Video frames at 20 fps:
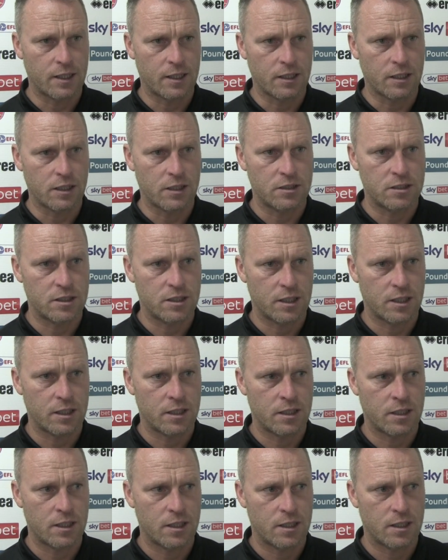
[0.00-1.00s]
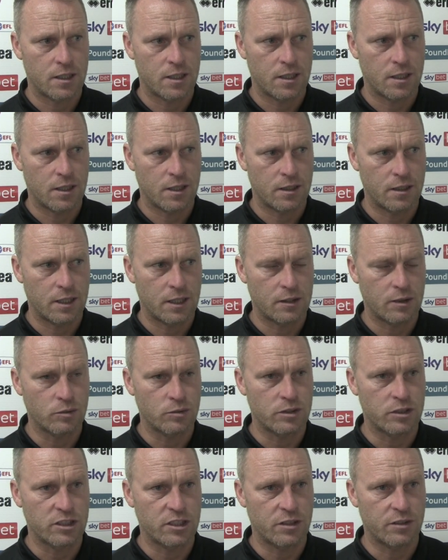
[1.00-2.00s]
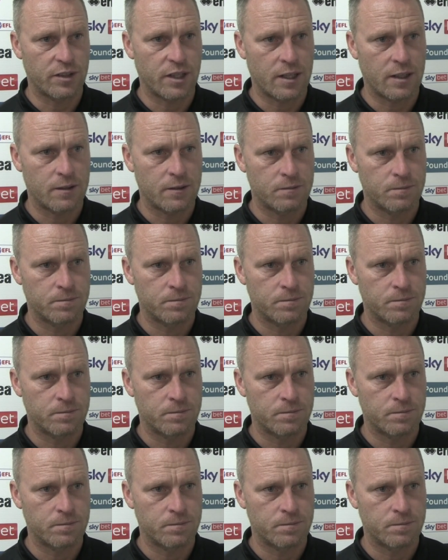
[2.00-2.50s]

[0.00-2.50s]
in the guts today, and they don't deserve that.